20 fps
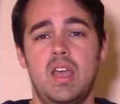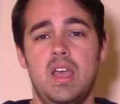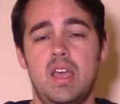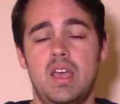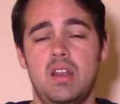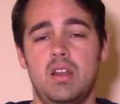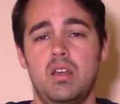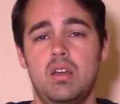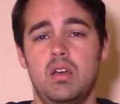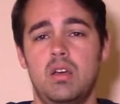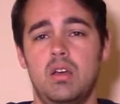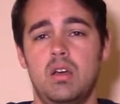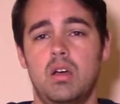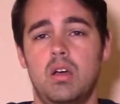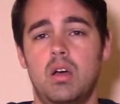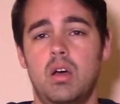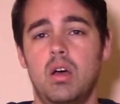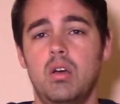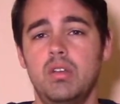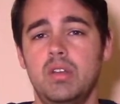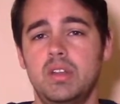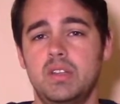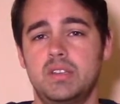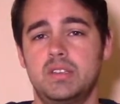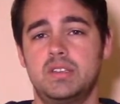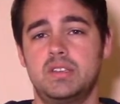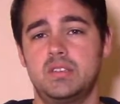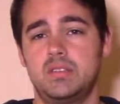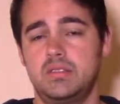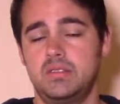And all it
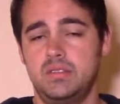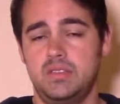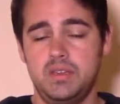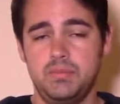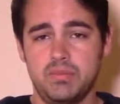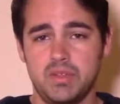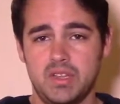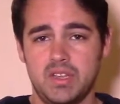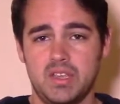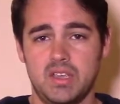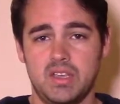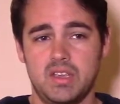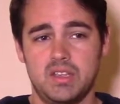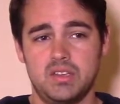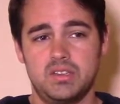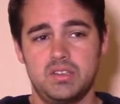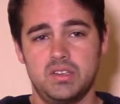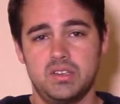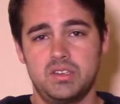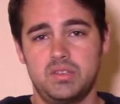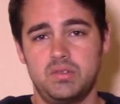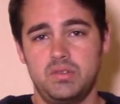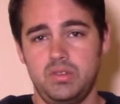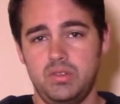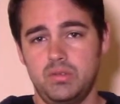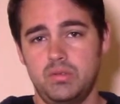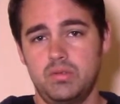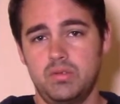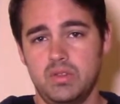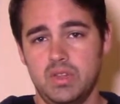is, deep linking, it's just
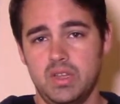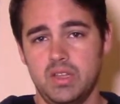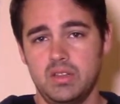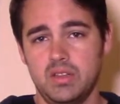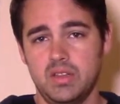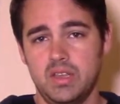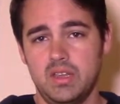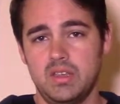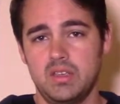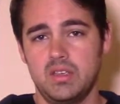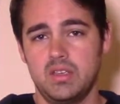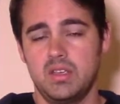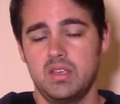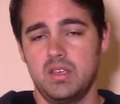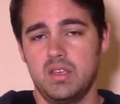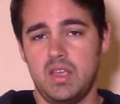you click a link